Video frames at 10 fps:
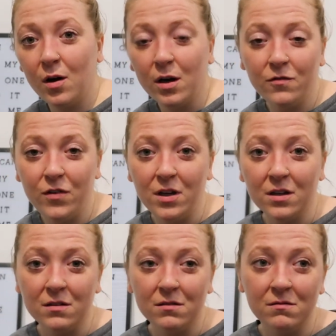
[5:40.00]
on a
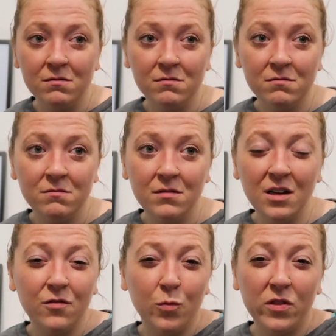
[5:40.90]
vegan
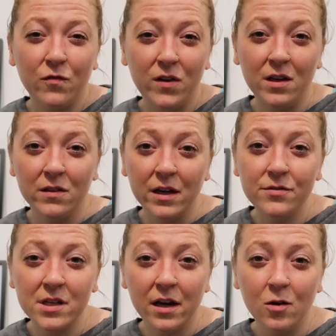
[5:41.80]
and with a vegan
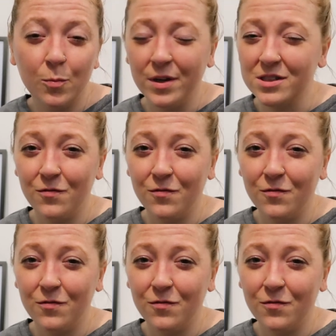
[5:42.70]
lifestyle because